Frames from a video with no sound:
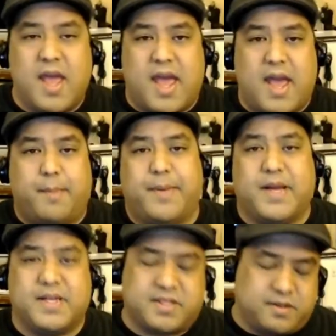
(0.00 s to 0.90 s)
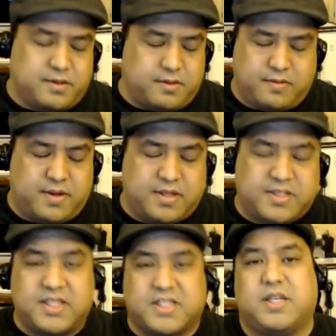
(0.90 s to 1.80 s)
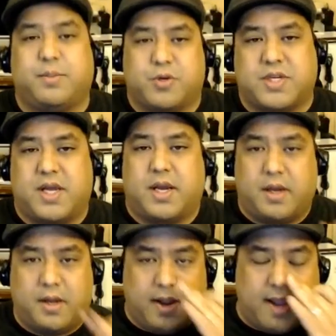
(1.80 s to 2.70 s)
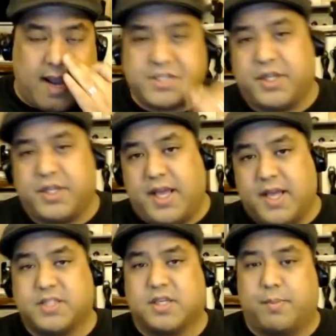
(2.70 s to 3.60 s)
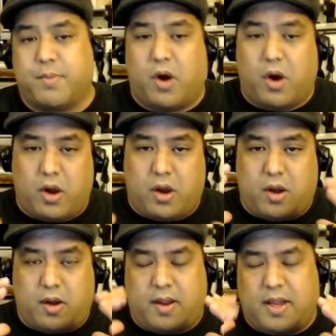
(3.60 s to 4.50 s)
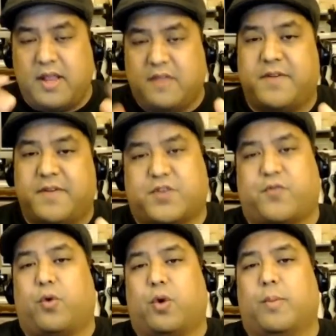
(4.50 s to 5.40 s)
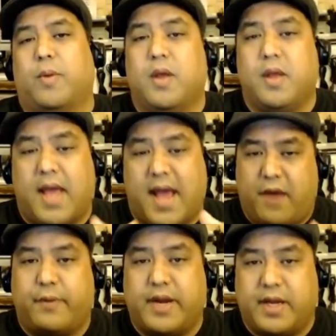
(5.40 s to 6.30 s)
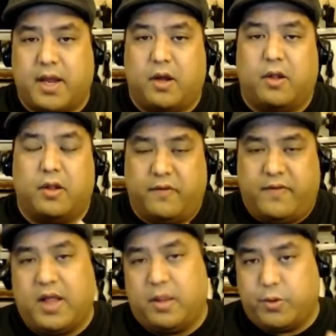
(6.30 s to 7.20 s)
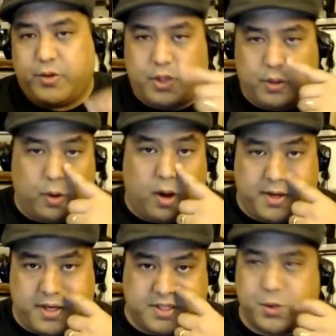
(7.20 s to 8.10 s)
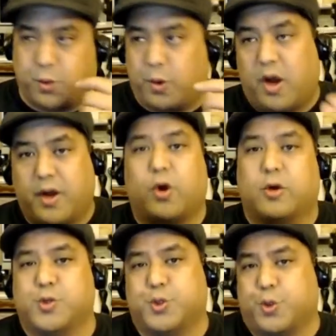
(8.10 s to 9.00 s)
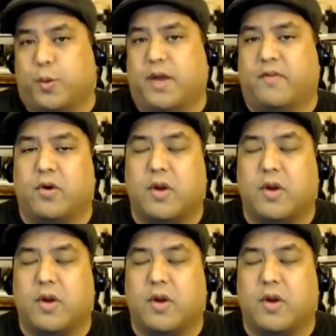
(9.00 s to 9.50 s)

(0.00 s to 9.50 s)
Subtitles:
at best 60% actually ends up in the finished form at retail, available to you on disc or on cartridge or whatever.